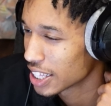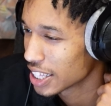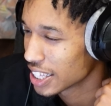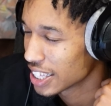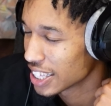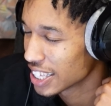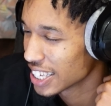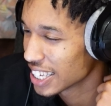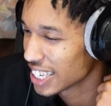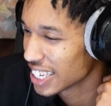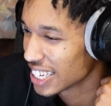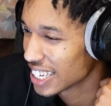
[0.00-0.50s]

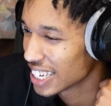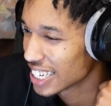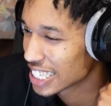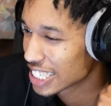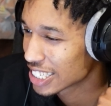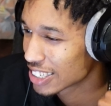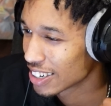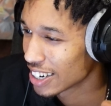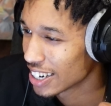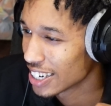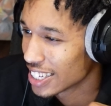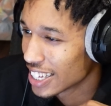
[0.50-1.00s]
Yeah, that's
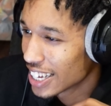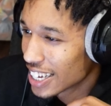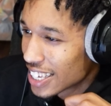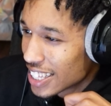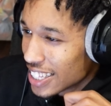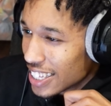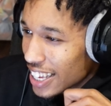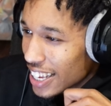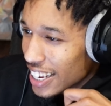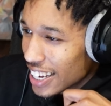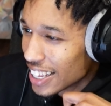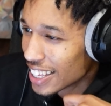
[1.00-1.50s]
crazy. They
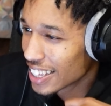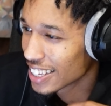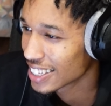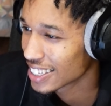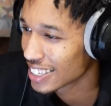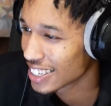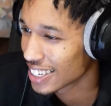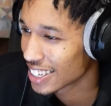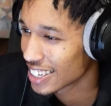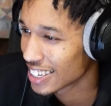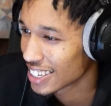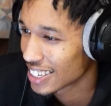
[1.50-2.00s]
didn't,
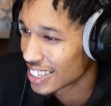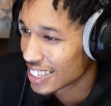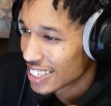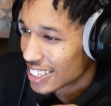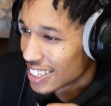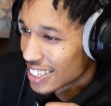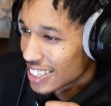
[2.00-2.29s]
yeah.